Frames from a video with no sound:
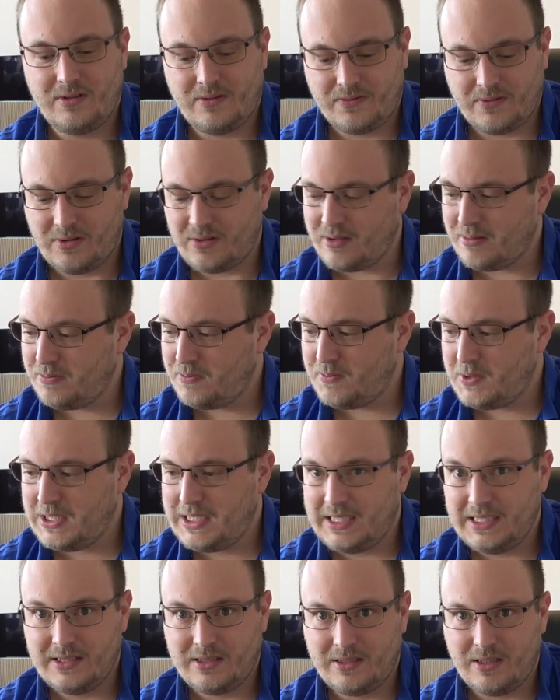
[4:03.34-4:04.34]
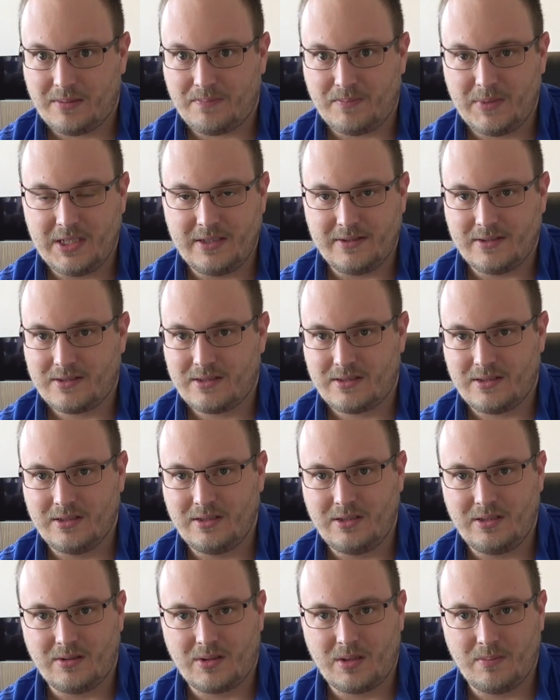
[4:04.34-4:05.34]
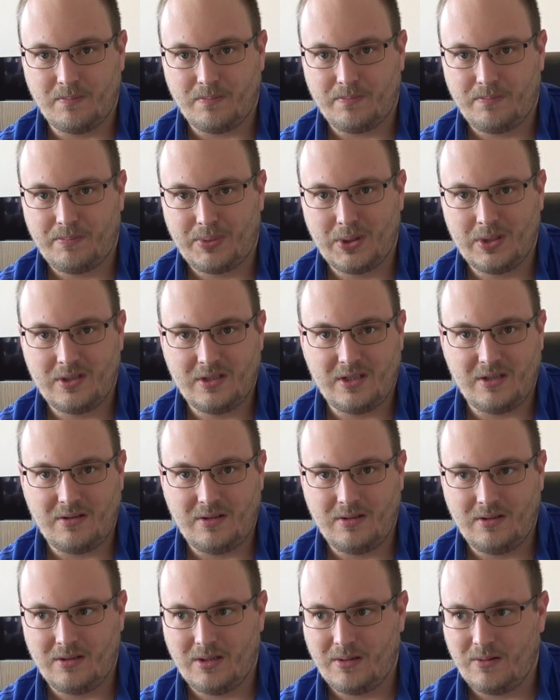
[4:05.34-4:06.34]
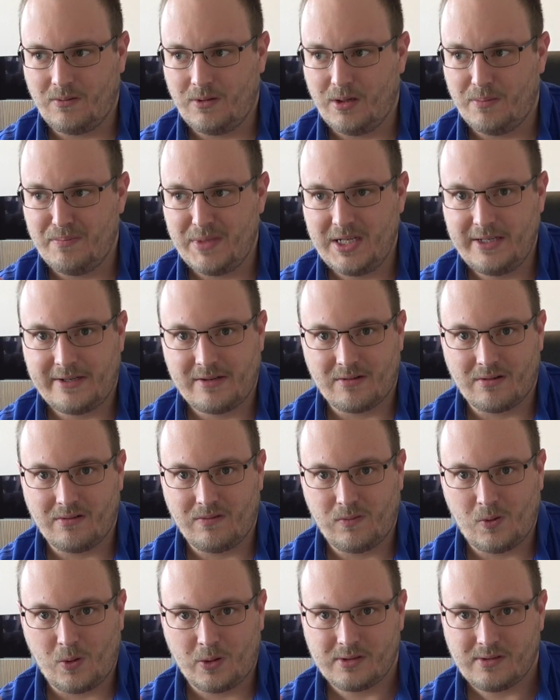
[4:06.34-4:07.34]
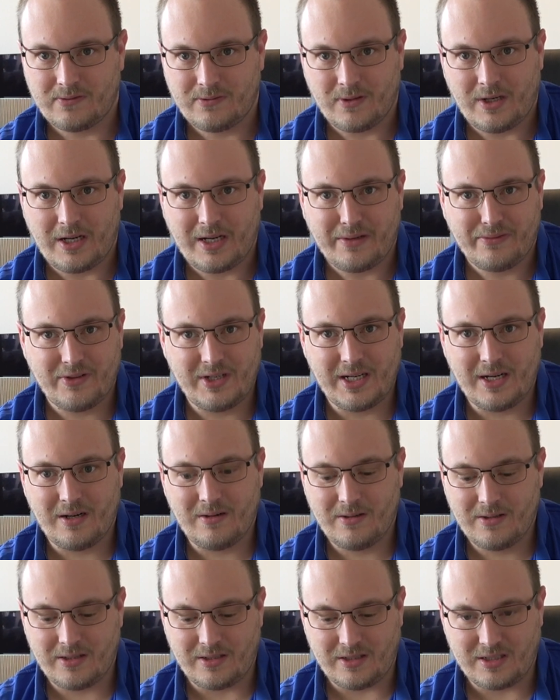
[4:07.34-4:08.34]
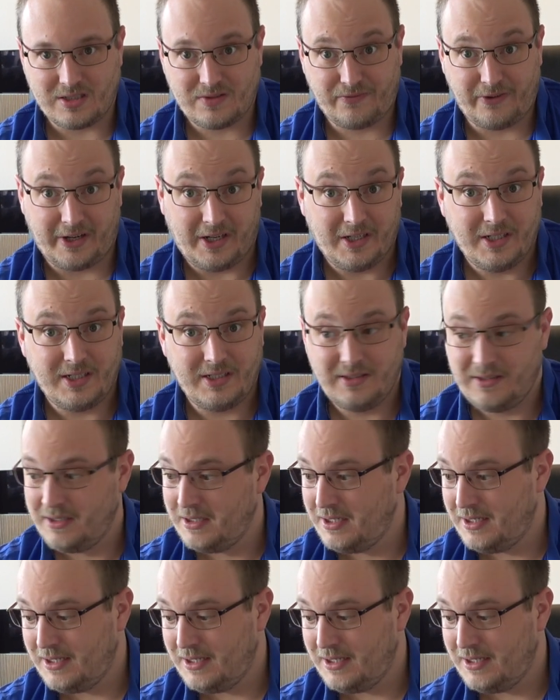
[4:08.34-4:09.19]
off the top of my head. That means you can put it in a meter of water for half an hour and it's fine.